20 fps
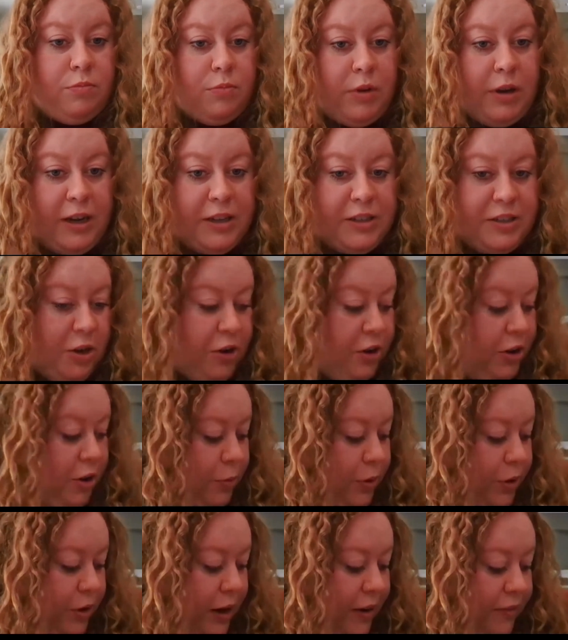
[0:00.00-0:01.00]
I guess, Erica,
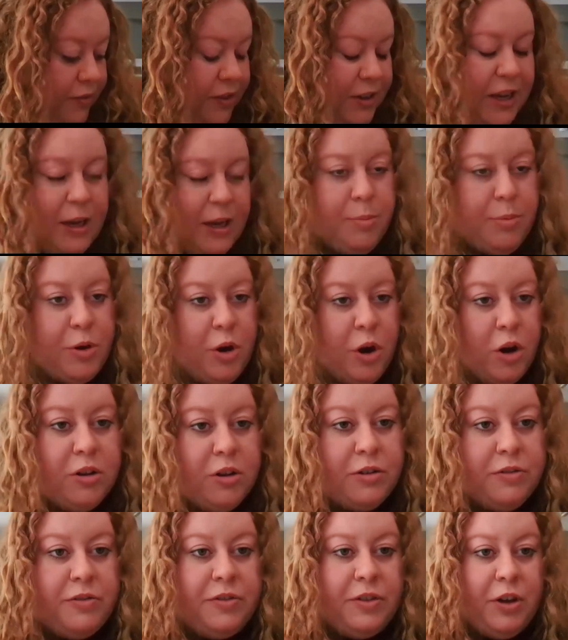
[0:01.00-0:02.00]
we don't have to keep
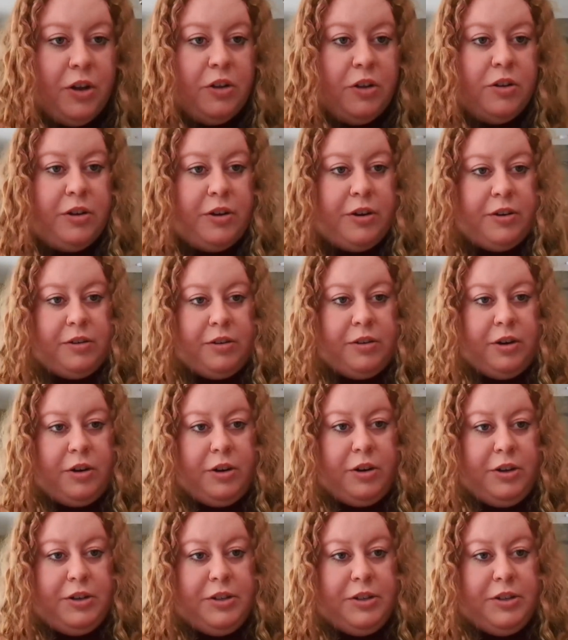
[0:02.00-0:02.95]
y'all if y'all are good.